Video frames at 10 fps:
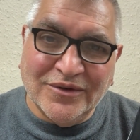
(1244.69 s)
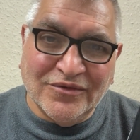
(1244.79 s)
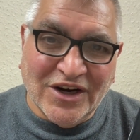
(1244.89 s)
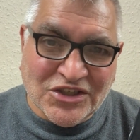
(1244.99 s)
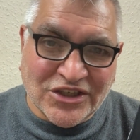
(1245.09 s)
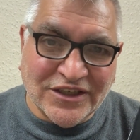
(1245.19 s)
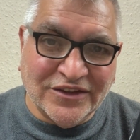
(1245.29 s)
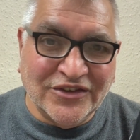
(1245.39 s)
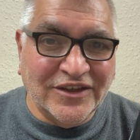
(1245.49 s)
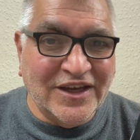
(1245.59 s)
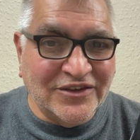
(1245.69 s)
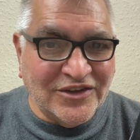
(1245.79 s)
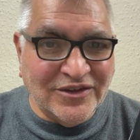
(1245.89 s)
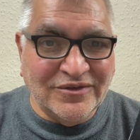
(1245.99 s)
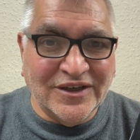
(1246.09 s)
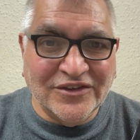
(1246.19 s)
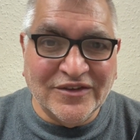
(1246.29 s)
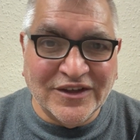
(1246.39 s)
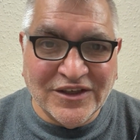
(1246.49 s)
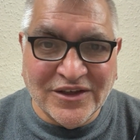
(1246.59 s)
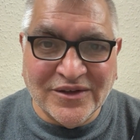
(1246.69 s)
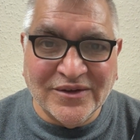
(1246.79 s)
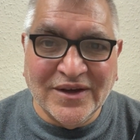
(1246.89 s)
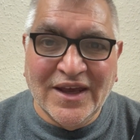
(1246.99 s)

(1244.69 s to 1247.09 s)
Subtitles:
rushing to get to the front of the queue